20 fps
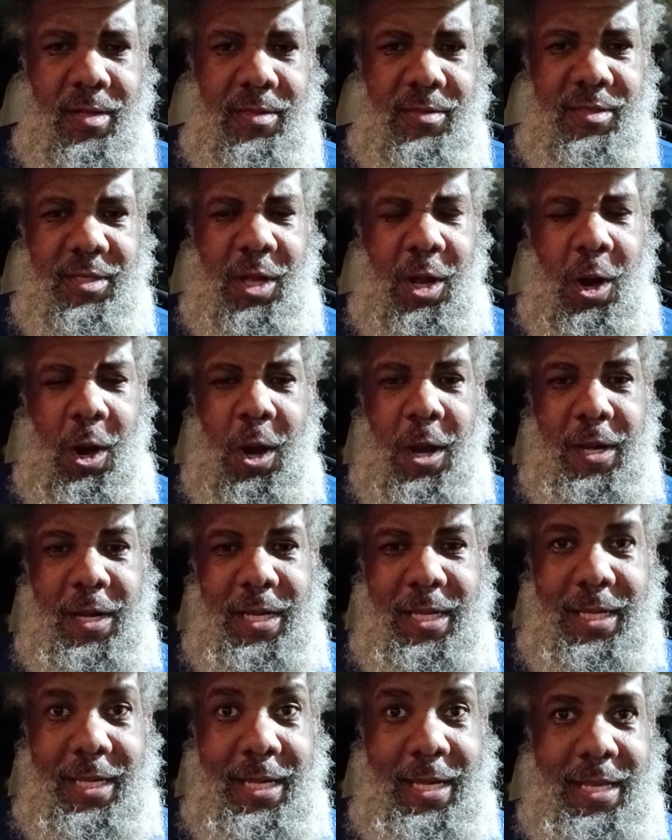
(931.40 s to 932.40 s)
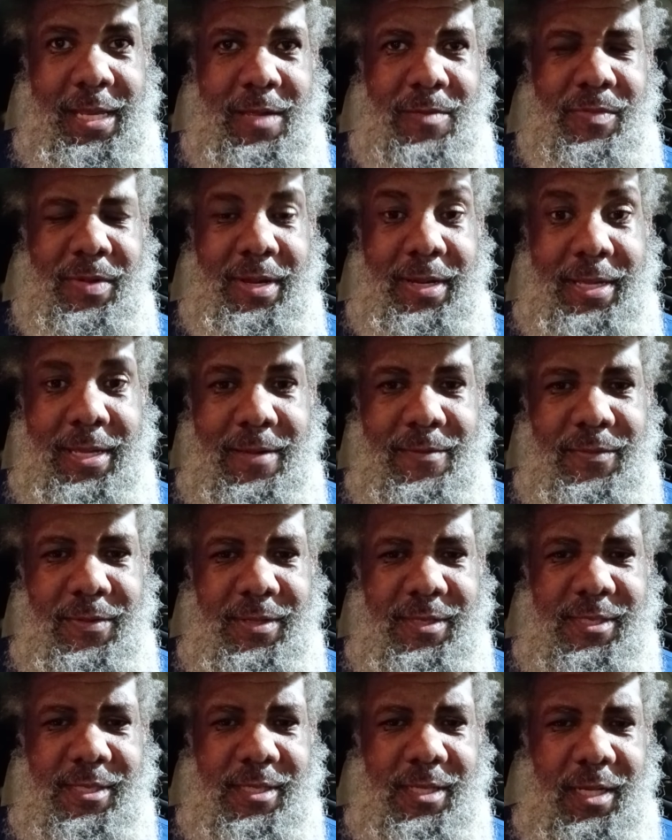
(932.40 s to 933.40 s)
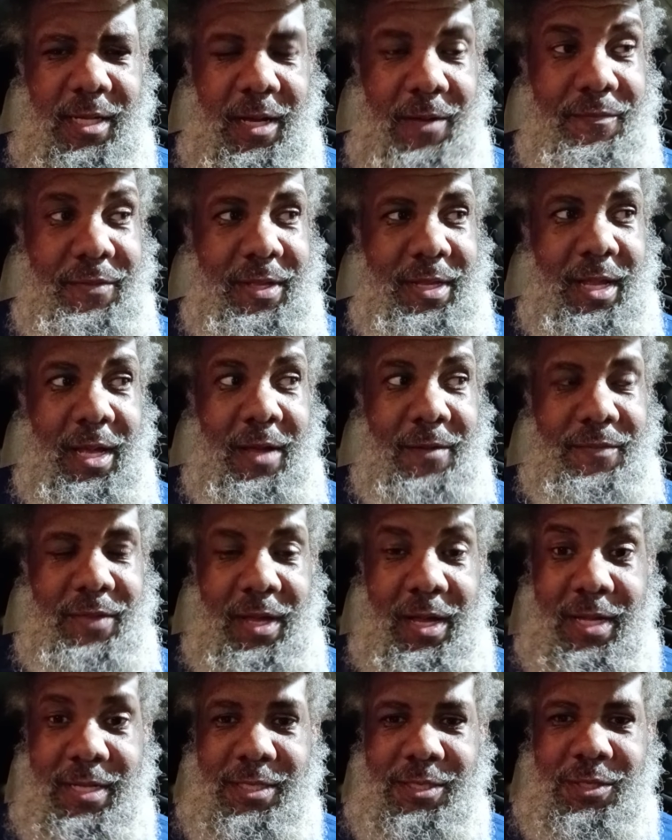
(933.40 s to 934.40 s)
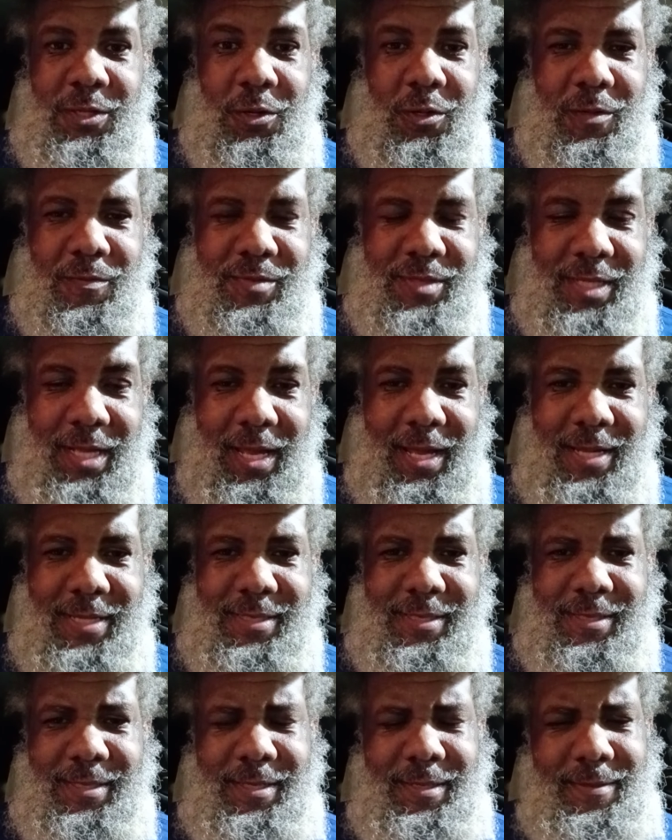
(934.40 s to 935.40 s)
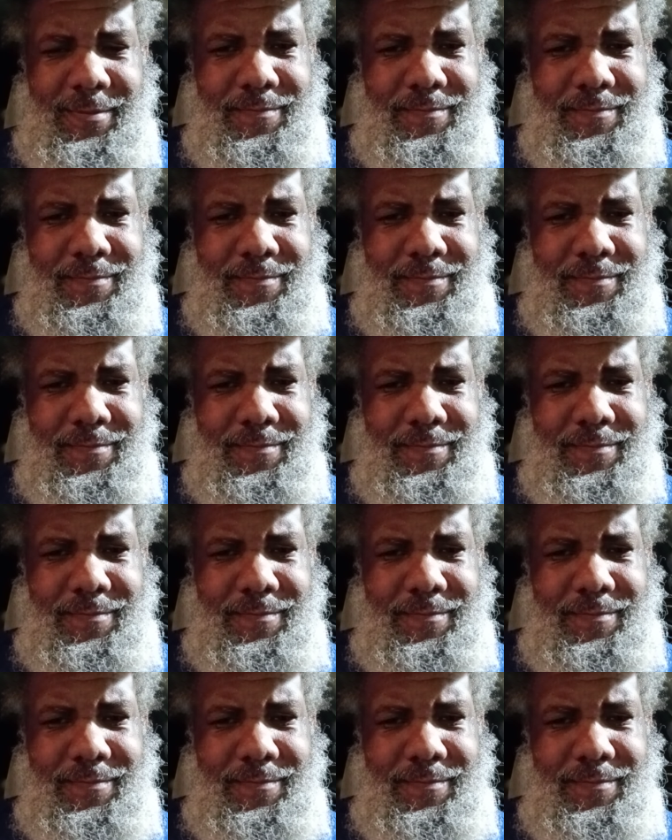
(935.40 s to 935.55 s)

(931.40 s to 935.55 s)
there are hardly any believers of the uncircumcised.